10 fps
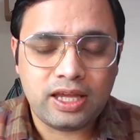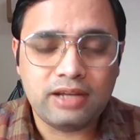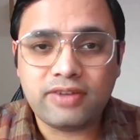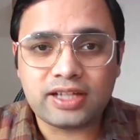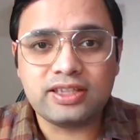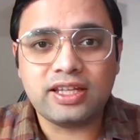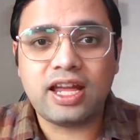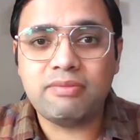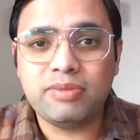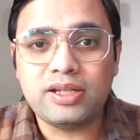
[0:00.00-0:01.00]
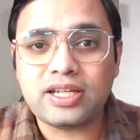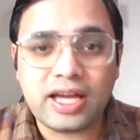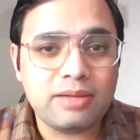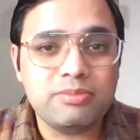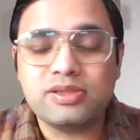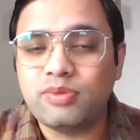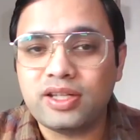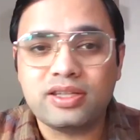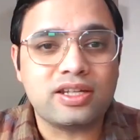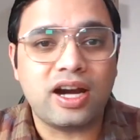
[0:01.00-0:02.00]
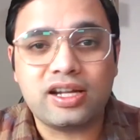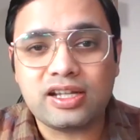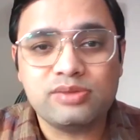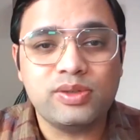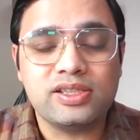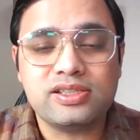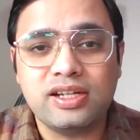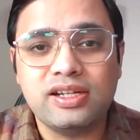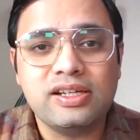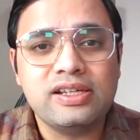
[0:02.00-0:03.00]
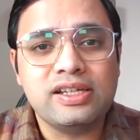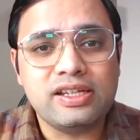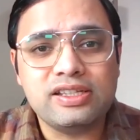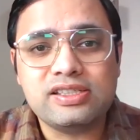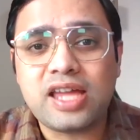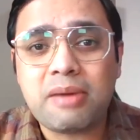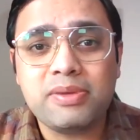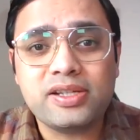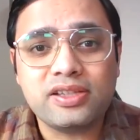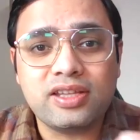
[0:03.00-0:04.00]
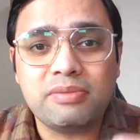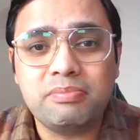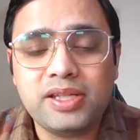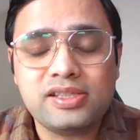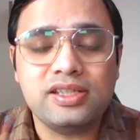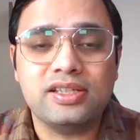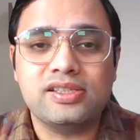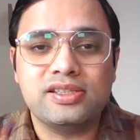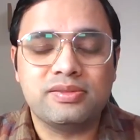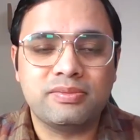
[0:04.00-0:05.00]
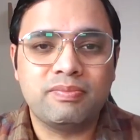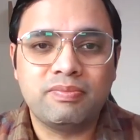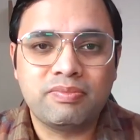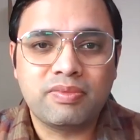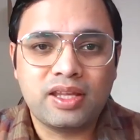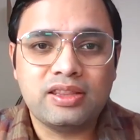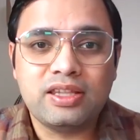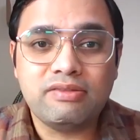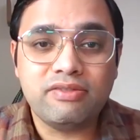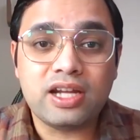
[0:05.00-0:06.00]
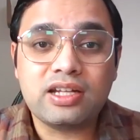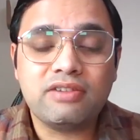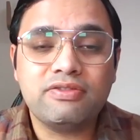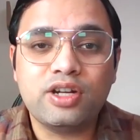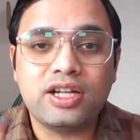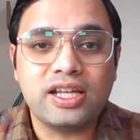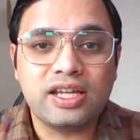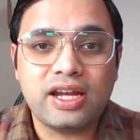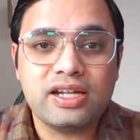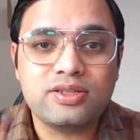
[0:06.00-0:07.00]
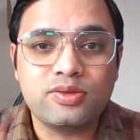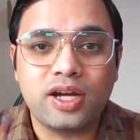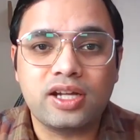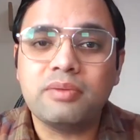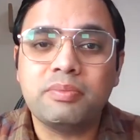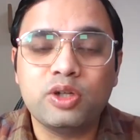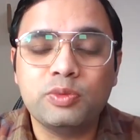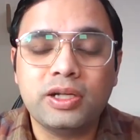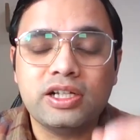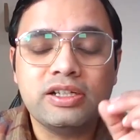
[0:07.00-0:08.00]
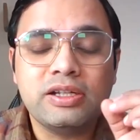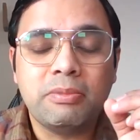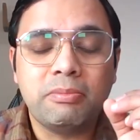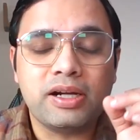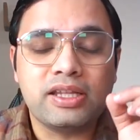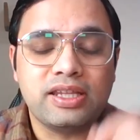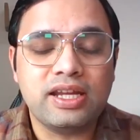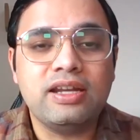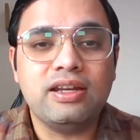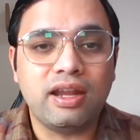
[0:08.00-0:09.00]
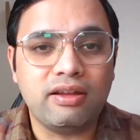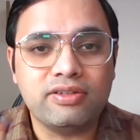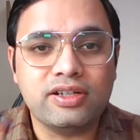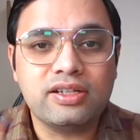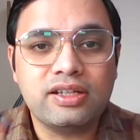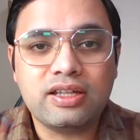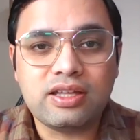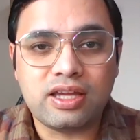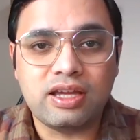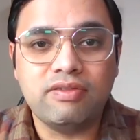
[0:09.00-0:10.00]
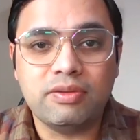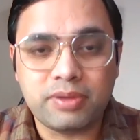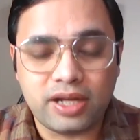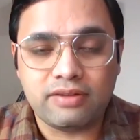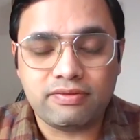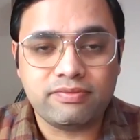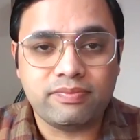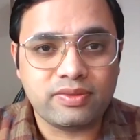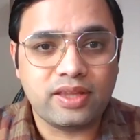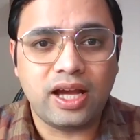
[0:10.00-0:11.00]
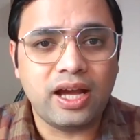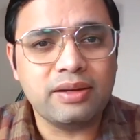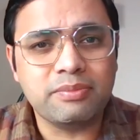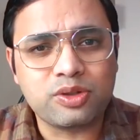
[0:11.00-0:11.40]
In fact, there have been times when Tatas were still establishing their business. They waited for decades to get approval, but they never gave a bribe. I am